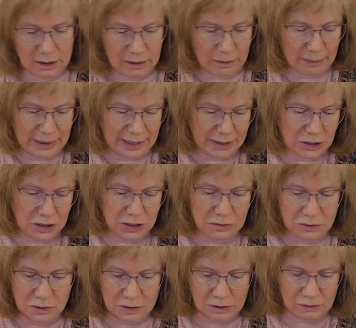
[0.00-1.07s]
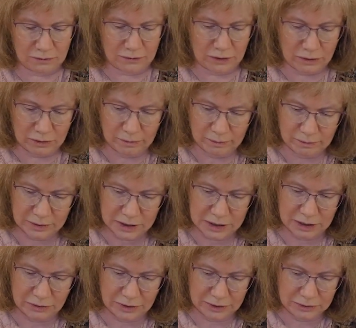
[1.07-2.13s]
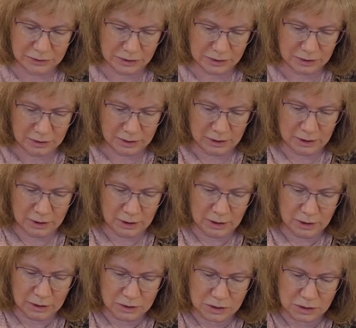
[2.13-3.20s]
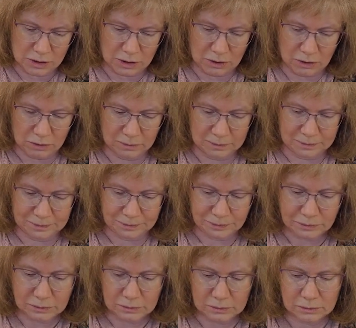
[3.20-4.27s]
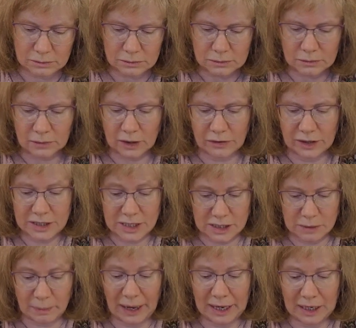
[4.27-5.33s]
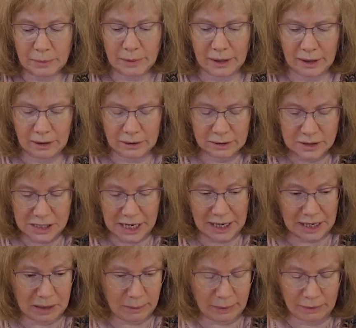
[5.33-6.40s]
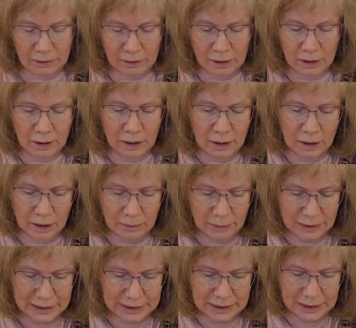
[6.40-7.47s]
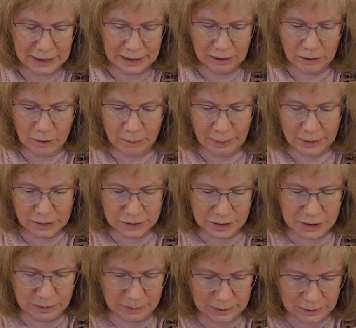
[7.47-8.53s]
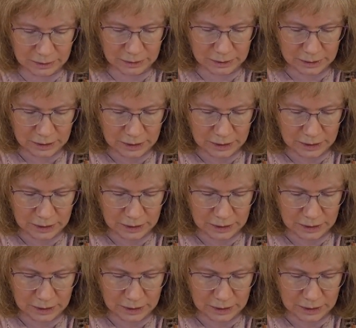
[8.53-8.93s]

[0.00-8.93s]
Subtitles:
a bad use of your materials. So this is paper tape, completely compostable,